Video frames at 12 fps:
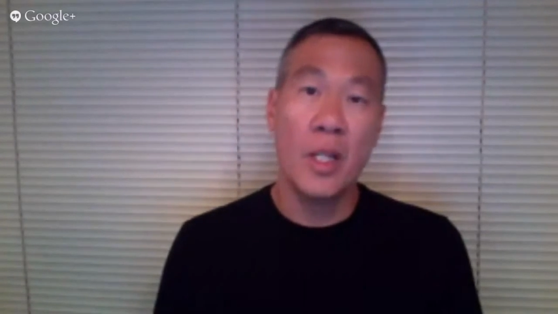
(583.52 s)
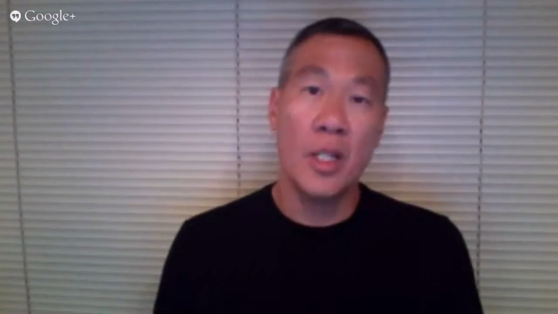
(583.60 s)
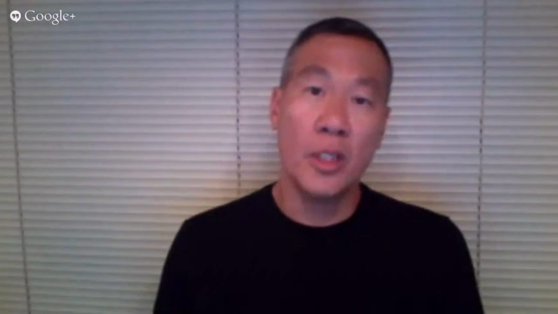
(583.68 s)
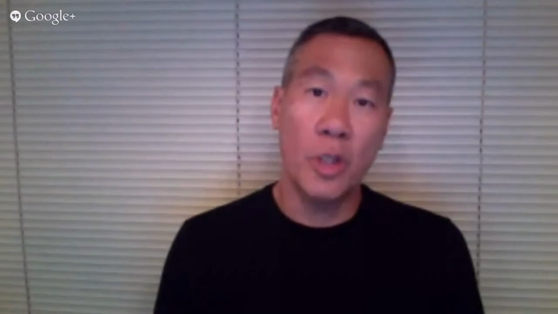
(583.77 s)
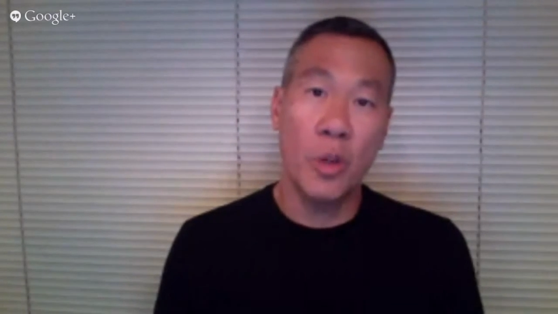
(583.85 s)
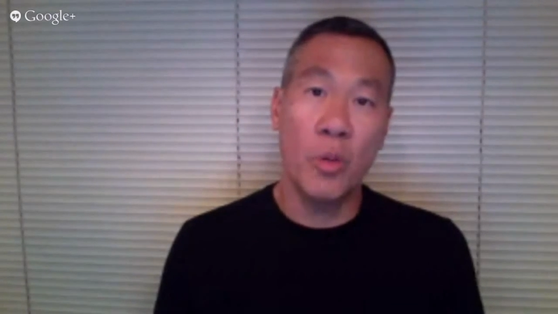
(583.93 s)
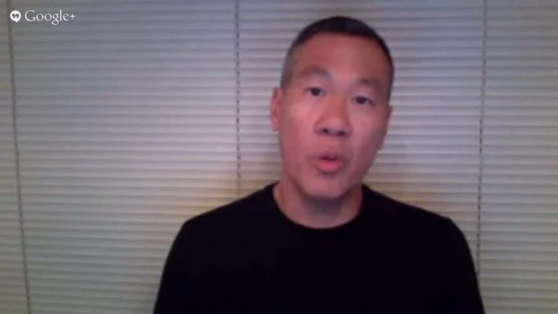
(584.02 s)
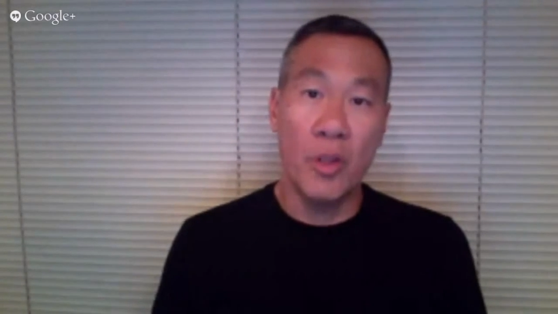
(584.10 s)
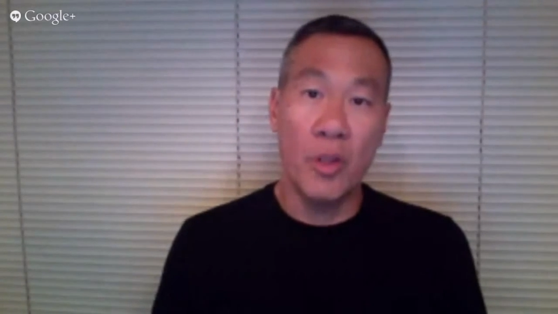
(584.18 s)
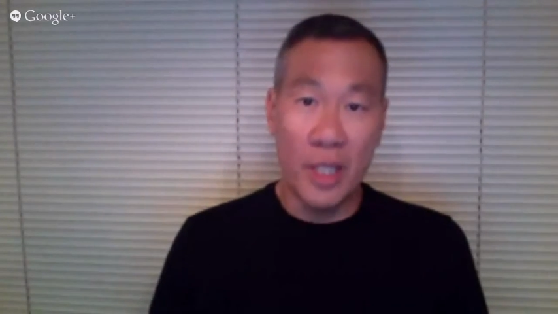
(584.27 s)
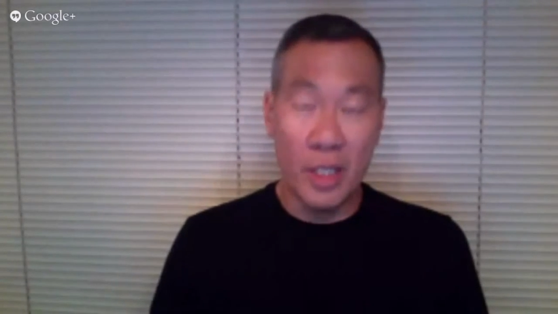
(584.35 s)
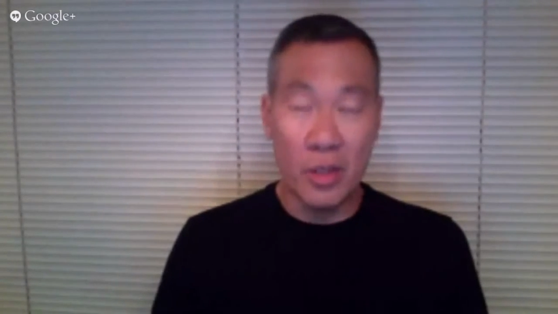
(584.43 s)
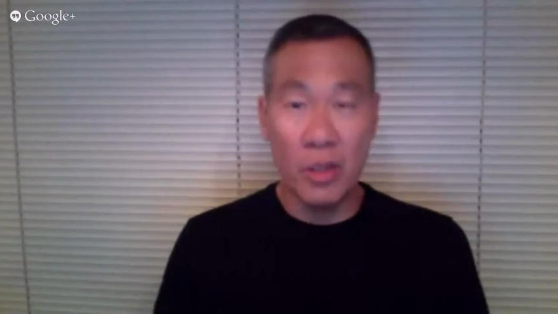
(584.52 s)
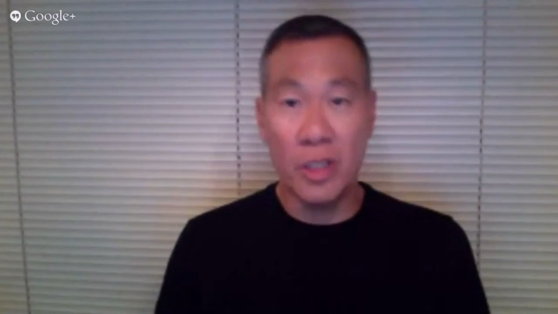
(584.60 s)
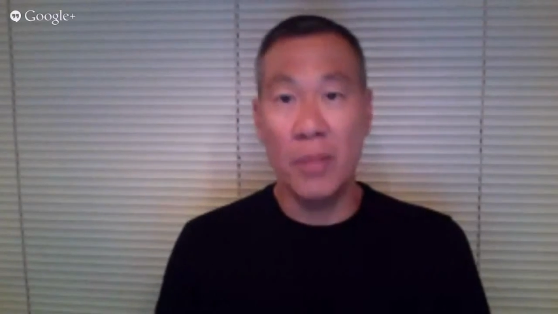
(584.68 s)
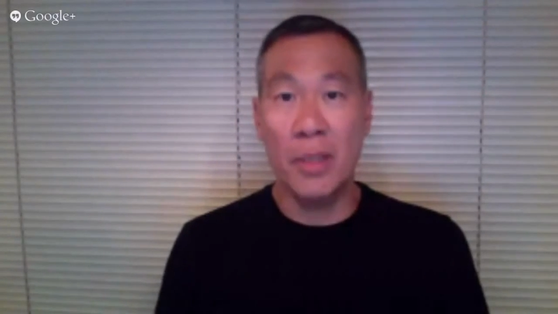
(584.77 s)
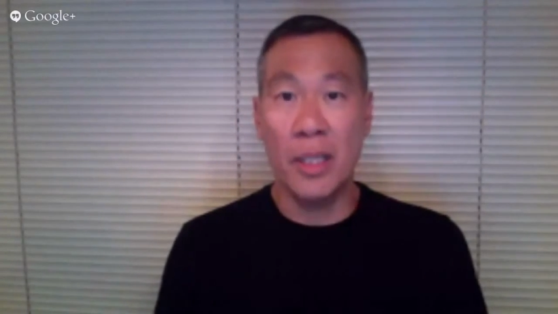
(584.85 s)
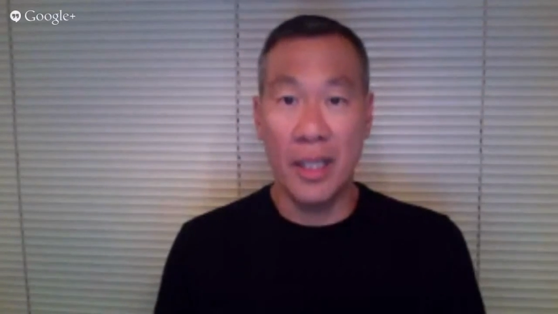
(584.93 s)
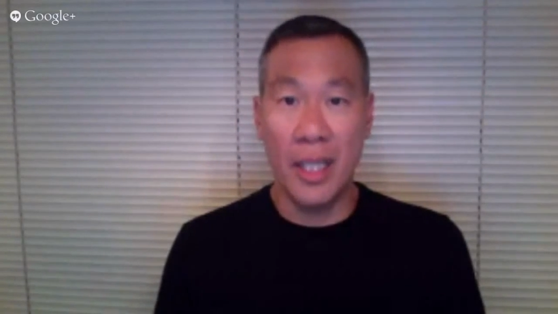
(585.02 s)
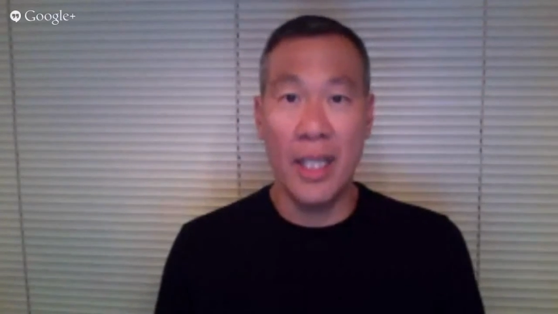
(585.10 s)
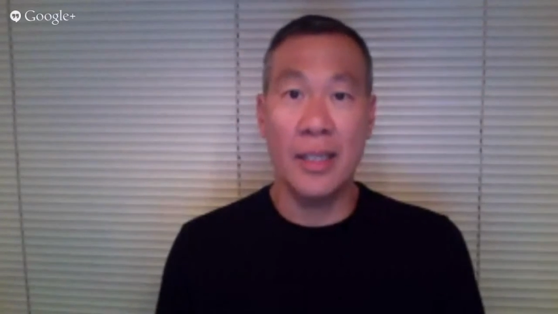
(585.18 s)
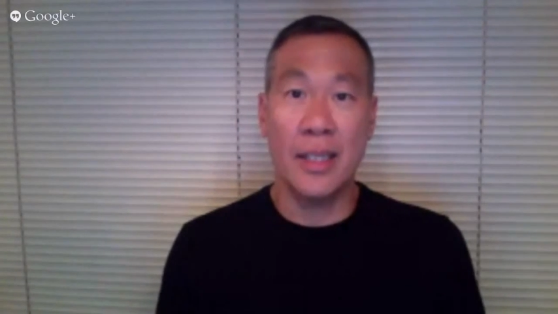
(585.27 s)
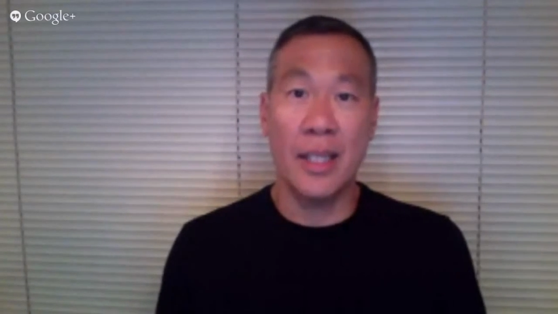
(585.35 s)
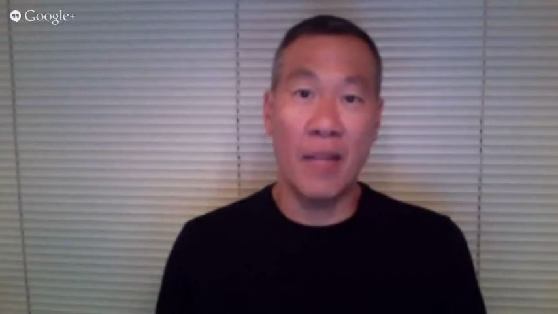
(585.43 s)
So these are some of the
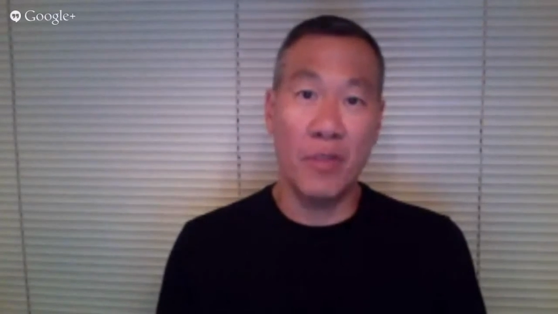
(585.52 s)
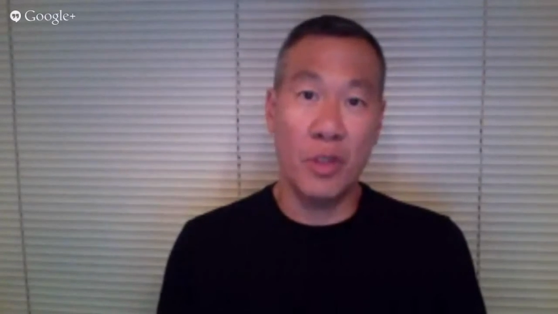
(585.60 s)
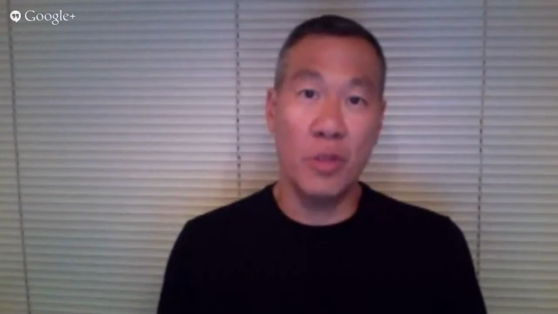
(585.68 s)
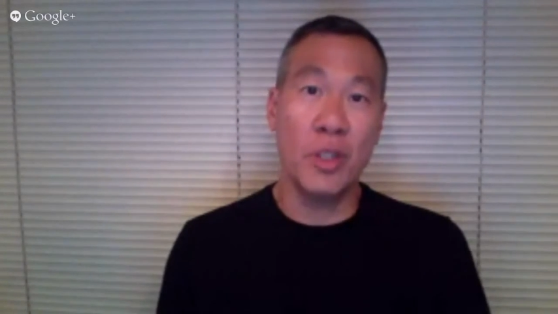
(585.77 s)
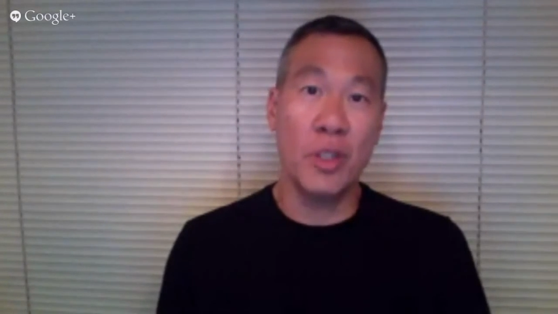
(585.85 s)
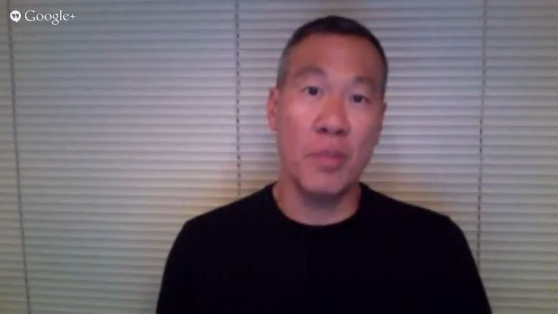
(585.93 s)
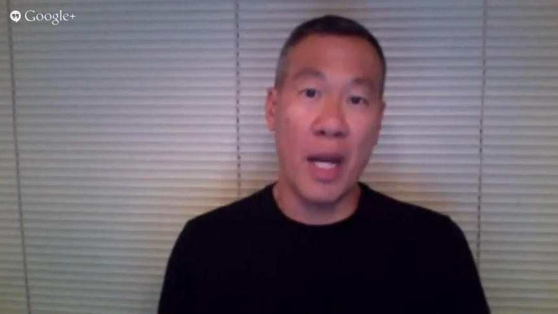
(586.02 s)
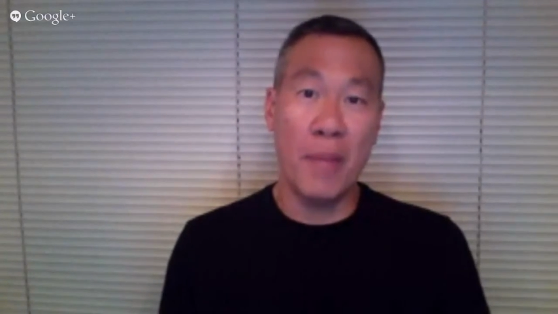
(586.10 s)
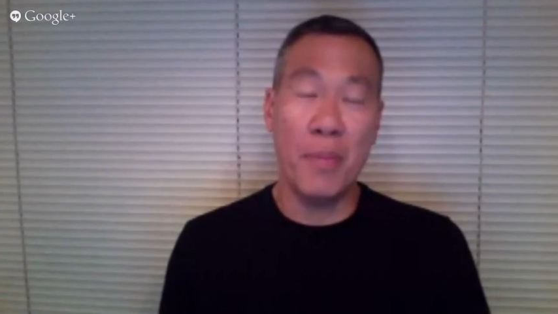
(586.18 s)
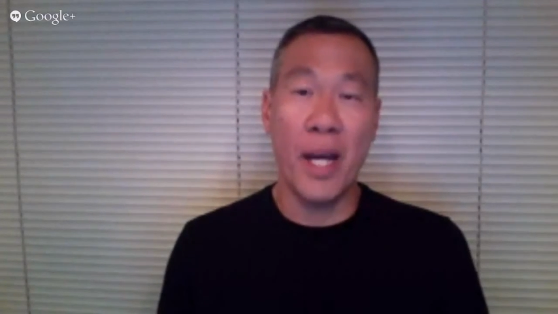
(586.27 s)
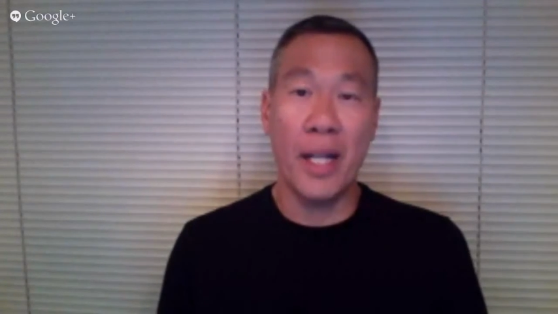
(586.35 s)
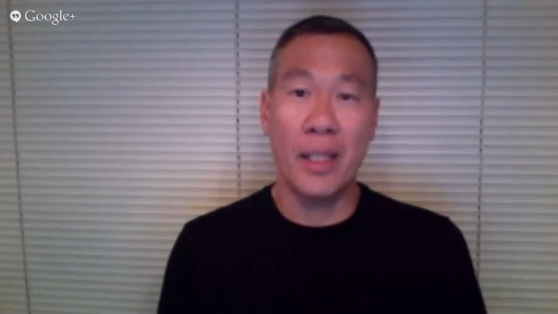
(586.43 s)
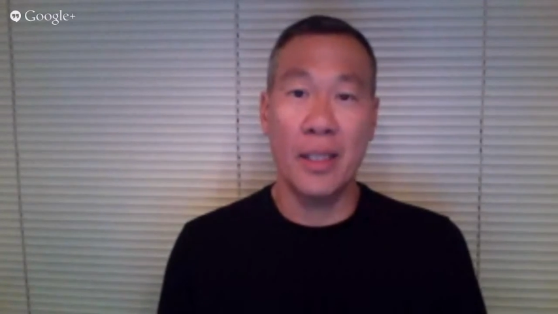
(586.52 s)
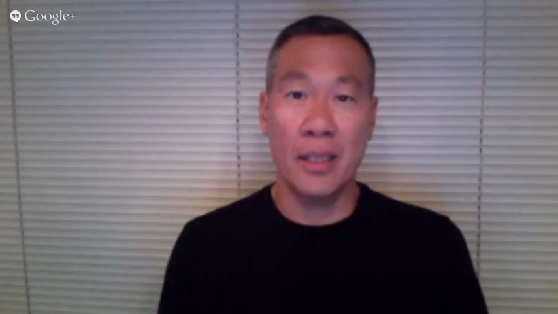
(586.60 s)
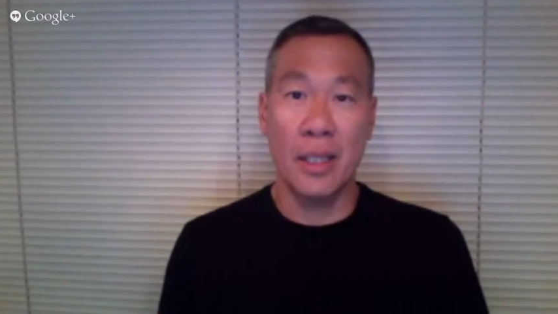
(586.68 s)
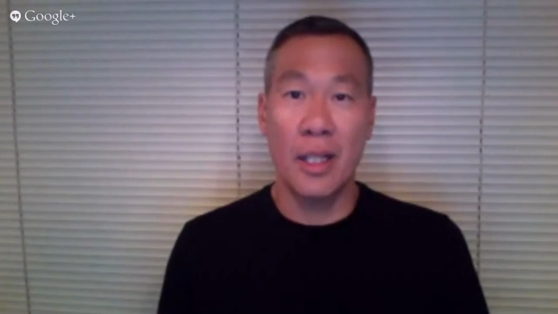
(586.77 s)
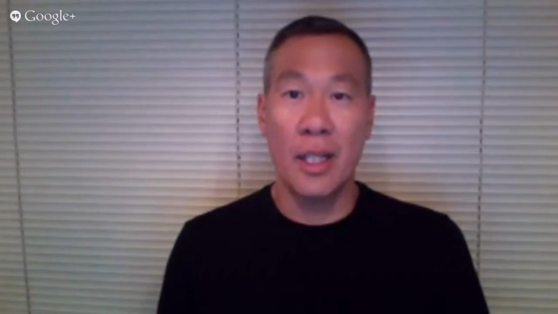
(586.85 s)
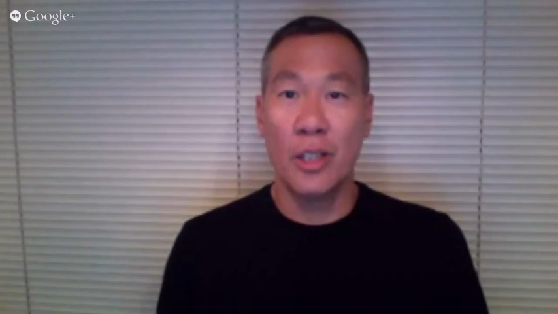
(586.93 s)
things that I've used in my practice